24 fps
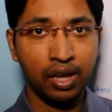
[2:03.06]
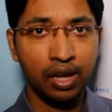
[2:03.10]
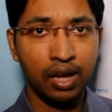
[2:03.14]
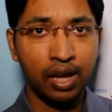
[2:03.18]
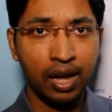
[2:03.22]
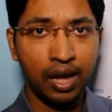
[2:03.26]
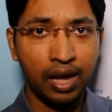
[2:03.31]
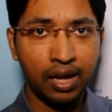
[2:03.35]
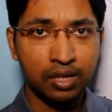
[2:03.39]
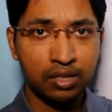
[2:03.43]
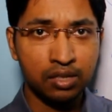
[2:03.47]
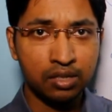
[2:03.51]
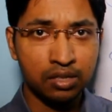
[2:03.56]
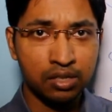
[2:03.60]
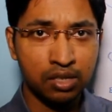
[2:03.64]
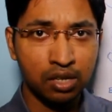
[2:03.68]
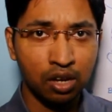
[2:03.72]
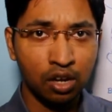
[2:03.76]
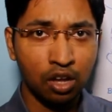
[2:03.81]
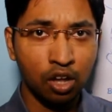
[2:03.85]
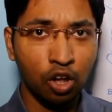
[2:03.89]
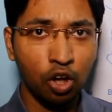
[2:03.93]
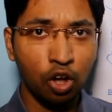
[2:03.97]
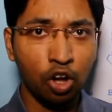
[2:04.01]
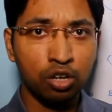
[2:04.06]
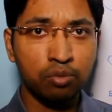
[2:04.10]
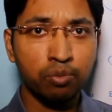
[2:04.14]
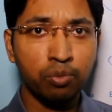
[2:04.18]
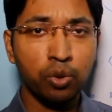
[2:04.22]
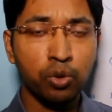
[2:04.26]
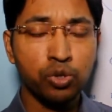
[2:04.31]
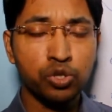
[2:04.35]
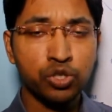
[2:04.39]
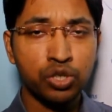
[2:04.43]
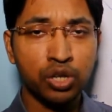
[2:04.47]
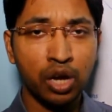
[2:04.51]
and
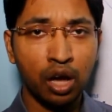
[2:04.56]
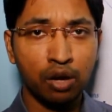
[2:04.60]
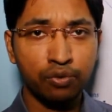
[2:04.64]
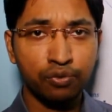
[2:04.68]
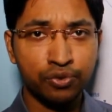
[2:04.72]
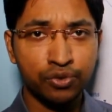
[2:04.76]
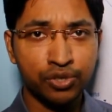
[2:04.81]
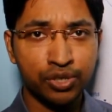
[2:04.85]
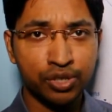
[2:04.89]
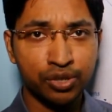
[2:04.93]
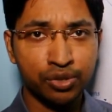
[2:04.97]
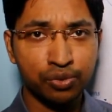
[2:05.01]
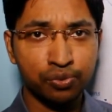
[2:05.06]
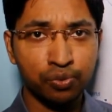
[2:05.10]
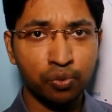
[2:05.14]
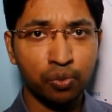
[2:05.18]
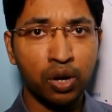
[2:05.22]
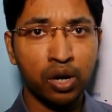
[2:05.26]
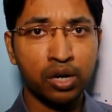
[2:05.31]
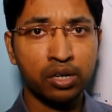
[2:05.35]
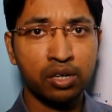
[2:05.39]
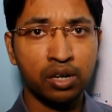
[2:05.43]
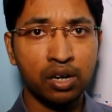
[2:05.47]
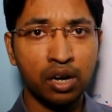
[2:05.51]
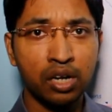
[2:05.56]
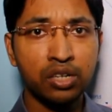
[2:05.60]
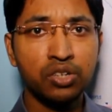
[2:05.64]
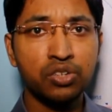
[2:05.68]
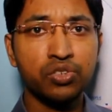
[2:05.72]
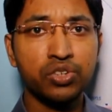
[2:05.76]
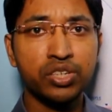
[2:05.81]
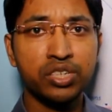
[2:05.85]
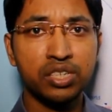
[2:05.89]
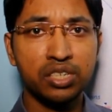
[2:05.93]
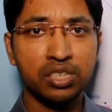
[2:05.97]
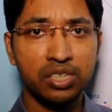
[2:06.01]
almost after
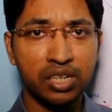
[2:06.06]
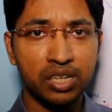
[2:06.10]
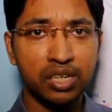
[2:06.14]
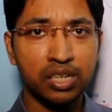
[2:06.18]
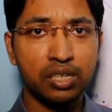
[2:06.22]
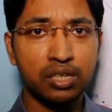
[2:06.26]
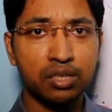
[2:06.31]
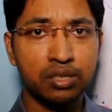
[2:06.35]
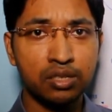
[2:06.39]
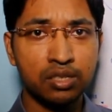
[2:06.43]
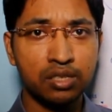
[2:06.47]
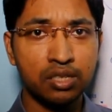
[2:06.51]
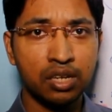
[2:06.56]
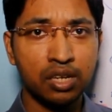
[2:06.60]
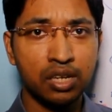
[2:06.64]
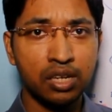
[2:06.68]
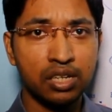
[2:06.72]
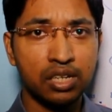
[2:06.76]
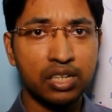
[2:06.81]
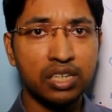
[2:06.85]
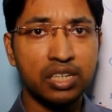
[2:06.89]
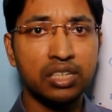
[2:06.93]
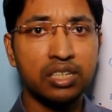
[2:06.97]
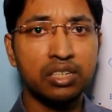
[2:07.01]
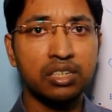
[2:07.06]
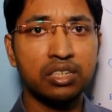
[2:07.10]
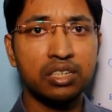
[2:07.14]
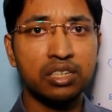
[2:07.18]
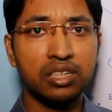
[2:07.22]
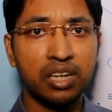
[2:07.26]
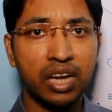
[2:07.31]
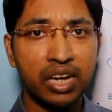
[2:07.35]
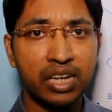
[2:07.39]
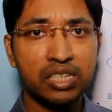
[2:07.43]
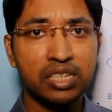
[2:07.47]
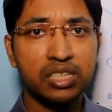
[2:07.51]
100 years, in
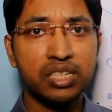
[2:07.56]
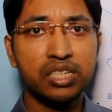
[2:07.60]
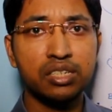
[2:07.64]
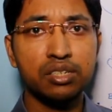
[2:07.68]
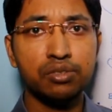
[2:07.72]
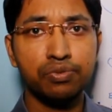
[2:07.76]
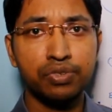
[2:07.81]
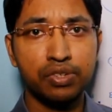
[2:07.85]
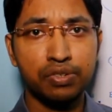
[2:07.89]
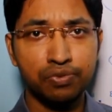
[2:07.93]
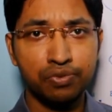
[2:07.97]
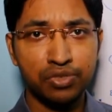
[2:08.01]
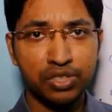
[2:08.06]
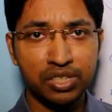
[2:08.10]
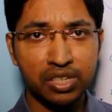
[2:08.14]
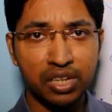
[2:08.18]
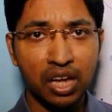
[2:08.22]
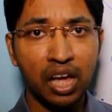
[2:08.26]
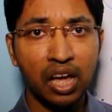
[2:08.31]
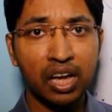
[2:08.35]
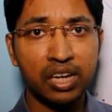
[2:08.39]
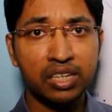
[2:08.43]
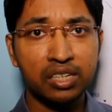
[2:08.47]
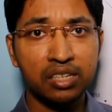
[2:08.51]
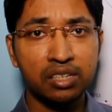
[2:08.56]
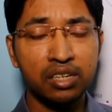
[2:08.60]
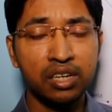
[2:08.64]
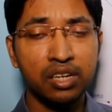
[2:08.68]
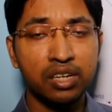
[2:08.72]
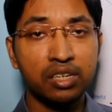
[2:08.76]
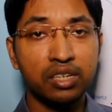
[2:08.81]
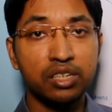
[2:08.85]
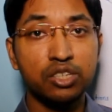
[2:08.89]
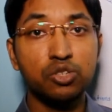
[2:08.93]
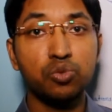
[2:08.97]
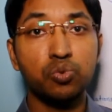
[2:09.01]
1959,
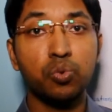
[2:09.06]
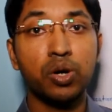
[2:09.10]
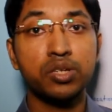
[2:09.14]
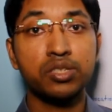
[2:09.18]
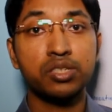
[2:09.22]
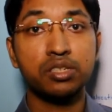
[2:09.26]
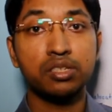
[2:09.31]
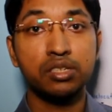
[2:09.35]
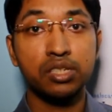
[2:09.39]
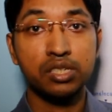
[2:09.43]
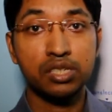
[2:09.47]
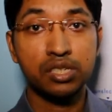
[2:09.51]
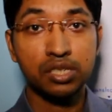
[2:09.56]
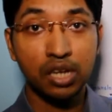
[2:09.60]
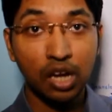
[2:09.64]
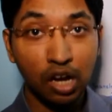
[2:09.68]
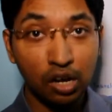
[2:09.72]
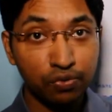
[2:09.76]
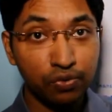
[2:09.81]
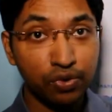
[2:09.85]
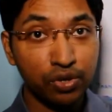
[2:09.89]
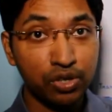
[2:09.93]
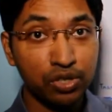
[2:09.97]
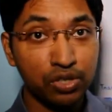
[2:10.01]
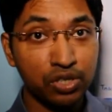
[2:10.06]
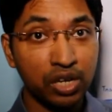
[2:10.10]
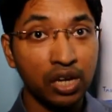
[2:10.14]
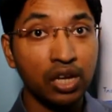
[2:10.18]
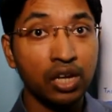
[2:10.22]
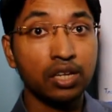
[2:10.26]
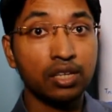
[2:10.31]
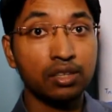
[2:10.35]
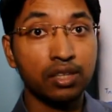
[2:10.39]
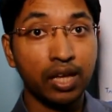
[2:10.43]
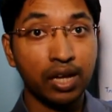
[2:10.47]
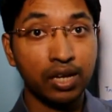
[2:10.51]
it was discovered
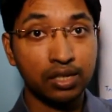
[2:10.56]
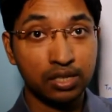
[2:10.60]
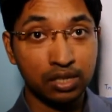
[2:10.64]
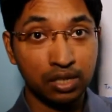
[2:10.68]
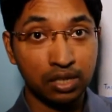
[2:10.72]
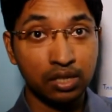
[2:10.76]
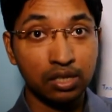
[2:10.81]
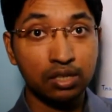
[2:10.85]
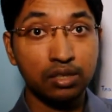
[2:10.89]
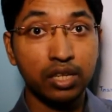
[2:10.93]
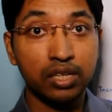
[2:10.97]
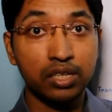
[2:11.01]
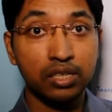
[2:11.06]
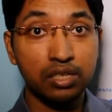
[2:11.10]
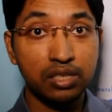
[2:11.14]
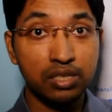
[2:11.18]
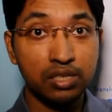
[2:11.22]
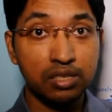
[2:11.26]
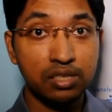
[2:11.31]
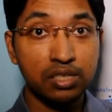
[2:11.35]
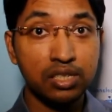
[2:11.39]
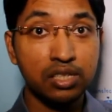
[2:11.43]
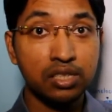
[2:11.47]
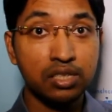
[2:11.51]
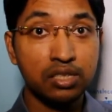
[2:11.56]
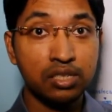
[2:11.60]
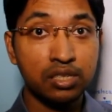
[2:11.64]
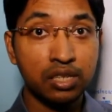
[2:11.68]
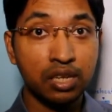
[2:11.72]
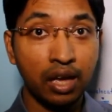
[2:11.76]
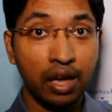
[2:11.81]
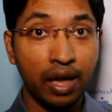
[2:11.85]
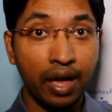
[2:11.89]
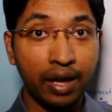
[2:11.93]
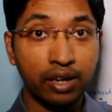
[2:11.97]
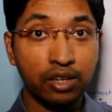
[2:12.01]
that the disease
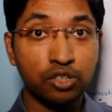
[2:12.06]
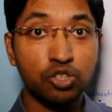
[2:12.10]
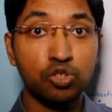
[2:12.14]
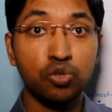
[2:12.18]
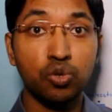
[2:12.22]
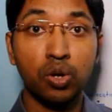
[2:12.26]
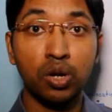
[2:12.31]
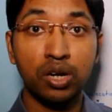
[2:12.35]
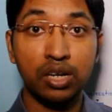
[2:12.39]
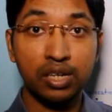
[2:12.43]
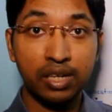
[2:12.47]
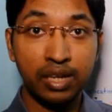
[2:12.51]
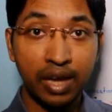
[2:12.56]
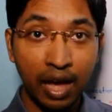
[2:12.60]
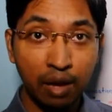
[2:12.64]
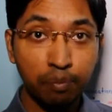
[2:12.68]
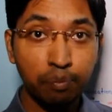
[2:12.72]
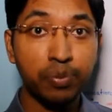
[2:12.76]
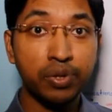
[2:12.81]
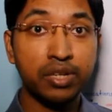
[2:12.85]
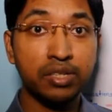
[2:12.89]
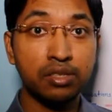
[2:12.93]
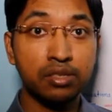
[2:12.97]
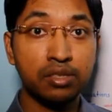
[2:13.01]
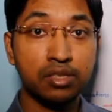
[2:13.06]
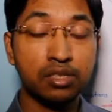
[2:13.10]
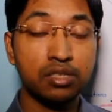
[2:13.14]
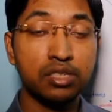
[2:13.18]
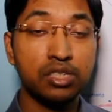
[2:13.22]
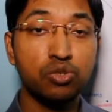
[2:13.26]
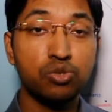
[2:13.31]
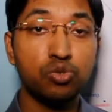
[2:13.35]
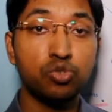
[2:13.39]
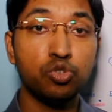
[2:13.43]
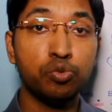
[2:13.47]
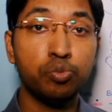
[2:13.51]
actually happens
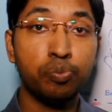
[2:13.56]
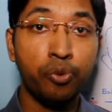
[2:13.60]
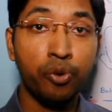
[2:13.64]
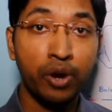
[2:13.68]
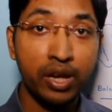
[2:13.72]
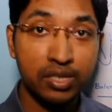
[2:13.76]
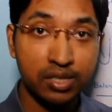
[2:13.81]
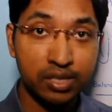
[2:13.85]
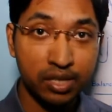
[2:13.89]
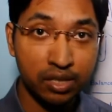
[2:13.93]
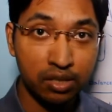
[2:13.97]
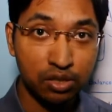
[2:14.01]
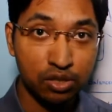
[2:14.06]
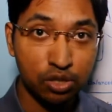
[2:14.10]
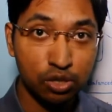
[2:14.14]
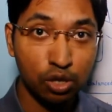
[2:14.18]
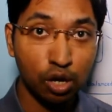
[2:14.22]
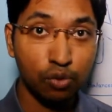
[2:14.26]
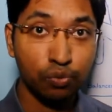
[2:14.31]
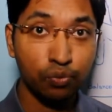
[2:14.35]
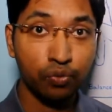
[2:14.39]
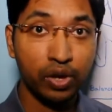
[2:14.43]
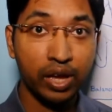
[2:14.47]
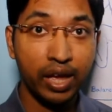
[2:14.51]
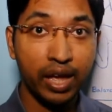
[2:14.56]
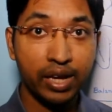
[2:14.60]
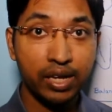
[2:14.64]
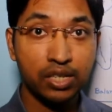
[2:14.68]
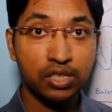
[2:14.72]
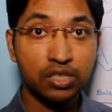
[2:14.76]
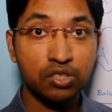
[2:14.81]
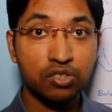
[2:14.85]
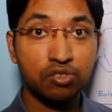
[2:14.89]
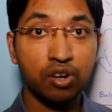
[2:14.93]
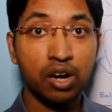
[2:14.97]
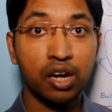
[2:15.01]
due to presence of
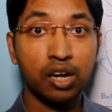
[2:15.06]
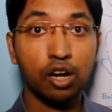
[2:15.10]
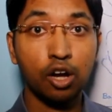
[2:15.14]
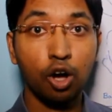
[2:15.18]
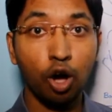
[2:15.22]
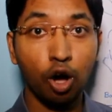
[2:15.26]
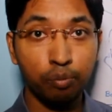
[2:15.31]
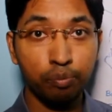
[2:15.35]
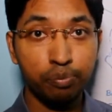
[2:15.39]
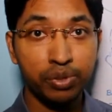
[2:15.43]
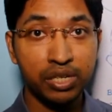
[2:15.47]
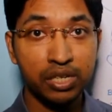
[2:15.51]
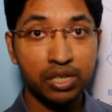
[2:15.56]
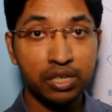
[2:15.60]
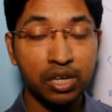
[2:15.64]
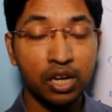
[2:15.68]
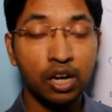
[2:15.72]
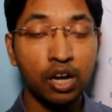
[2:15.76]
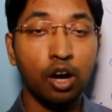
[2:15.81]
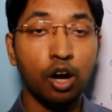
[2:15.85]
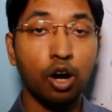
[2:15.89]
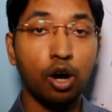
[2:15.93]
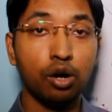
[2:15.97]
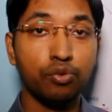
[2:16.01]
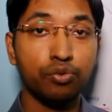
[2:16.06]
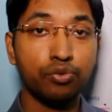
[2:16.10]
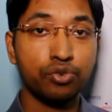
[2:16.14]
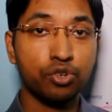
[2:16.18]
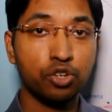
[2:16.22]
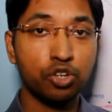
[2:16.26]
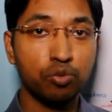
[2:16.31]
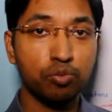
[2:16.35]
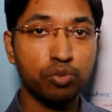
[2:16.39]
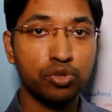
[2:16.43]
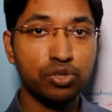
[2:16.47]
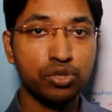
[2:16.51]
extra copy of
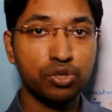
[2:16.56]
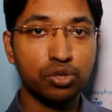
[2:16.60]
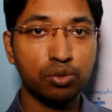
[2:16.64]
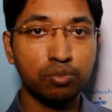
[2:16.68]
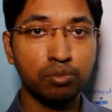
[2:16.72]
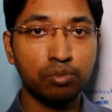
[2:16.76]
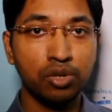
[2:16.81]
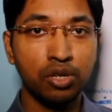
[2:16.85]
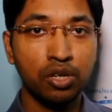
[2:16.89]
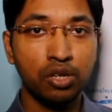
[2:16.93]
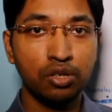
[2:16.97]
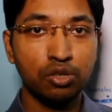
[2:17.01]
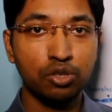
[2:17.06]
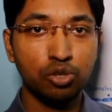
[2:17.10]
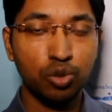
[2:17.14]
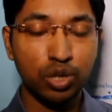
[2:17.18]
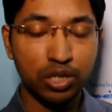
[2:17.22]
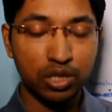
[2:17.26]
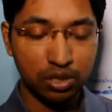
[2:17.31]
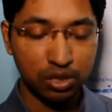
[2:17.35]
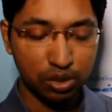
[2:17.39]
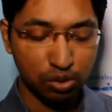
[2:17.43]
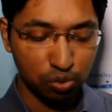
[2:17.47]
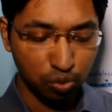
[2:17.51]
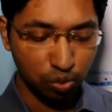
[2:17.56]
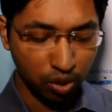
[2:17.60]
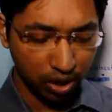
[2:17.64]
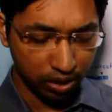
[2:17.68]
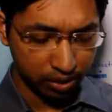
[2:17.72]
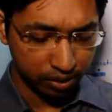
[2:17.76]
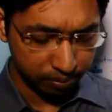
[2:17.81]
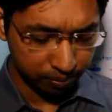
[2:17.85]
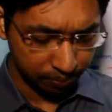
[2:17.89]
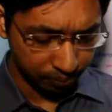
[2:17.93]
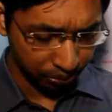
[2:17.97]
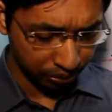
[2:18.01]
chromosome
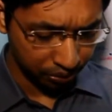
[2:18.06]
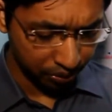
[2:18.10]
21.